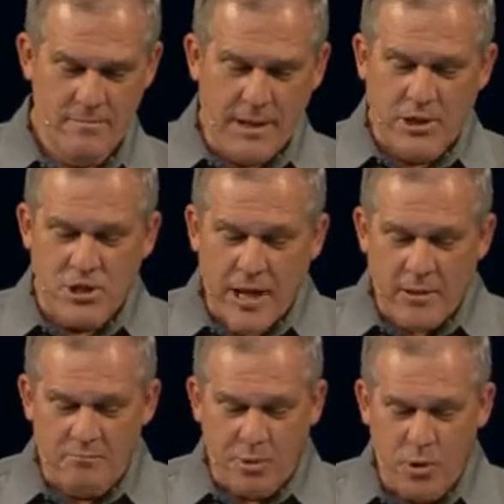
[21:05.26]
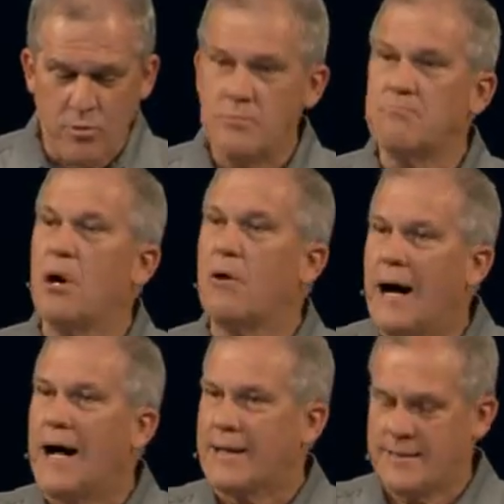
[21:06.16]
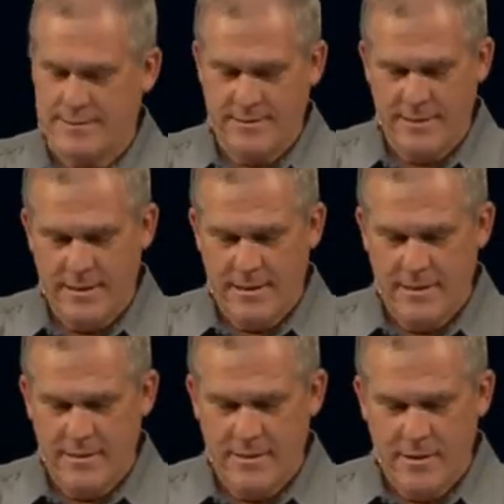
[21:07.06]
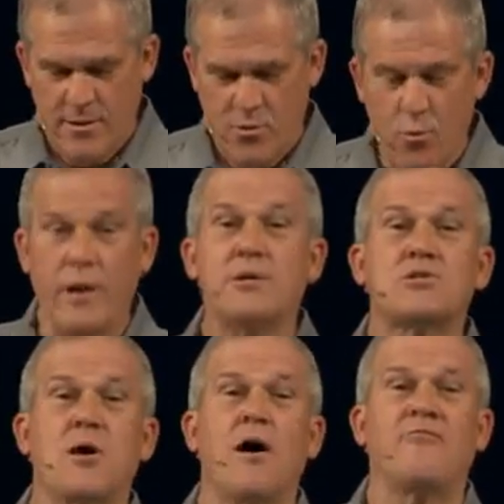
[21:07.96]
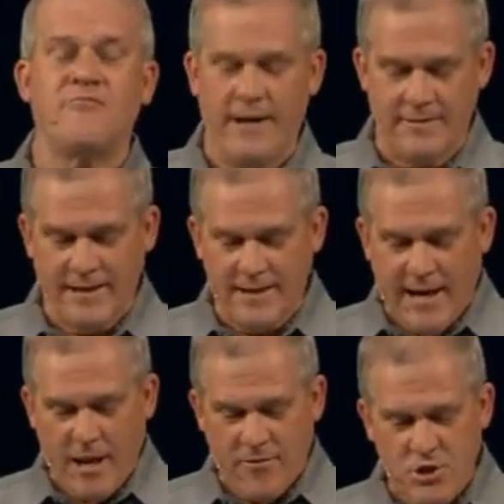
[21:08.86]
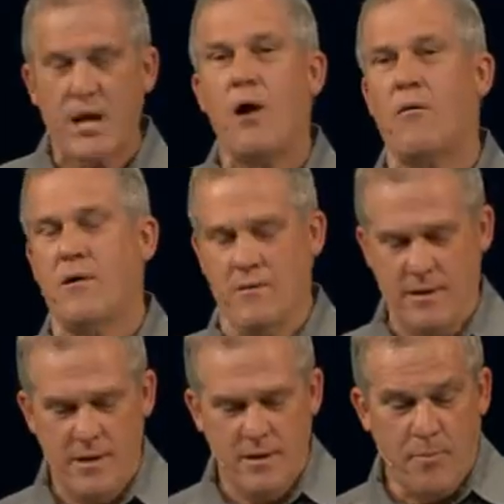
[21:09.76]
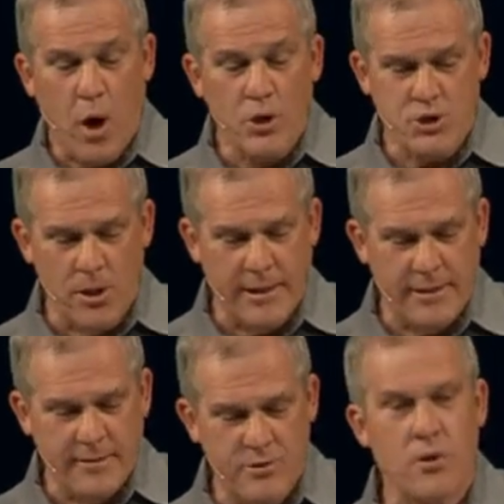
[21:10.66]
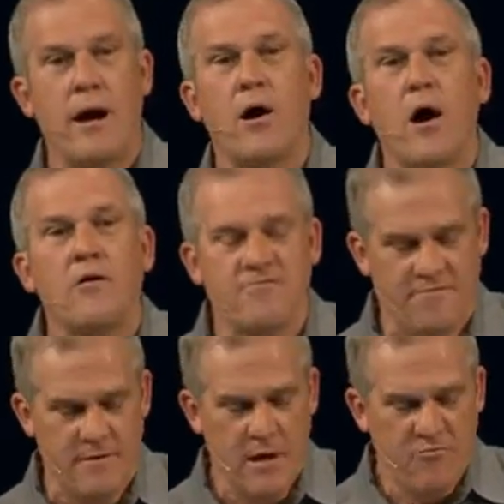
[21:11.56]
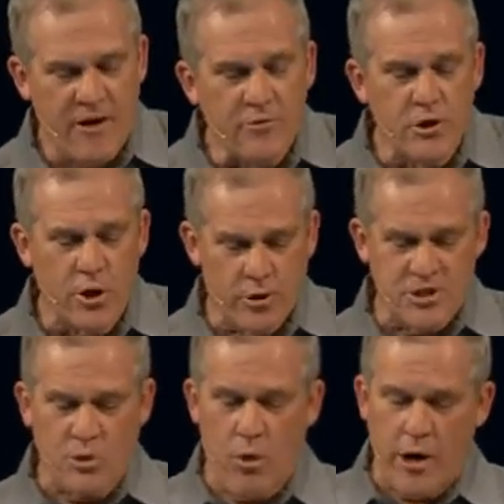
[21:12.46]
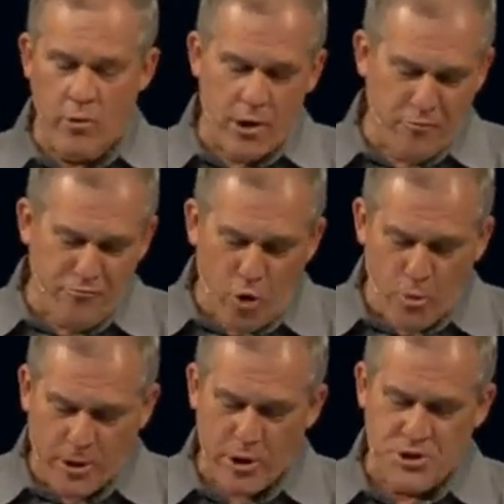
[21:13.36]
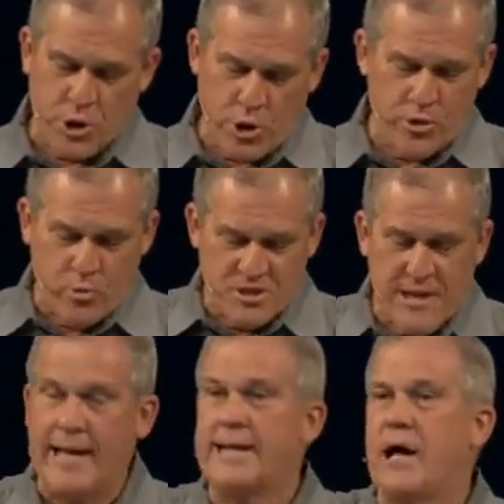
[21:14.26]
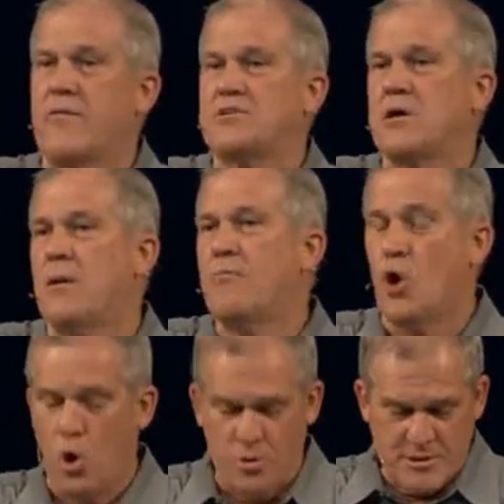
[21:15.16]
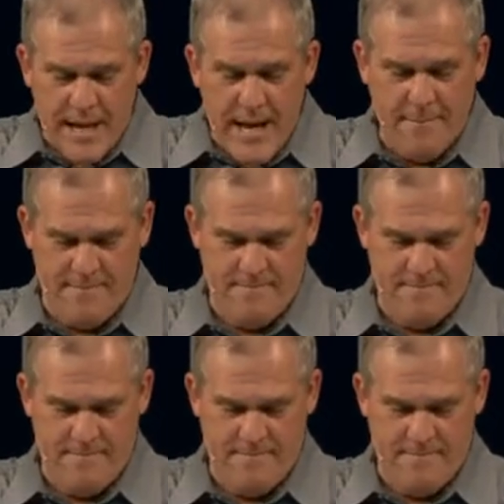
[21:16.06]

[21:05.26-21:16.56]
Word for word: make a shampoo mohawk. rinse off and get out of the shower. Partially dry off. Fail to notice the water on the floor because the curtain was hanging out of the tub the whole time.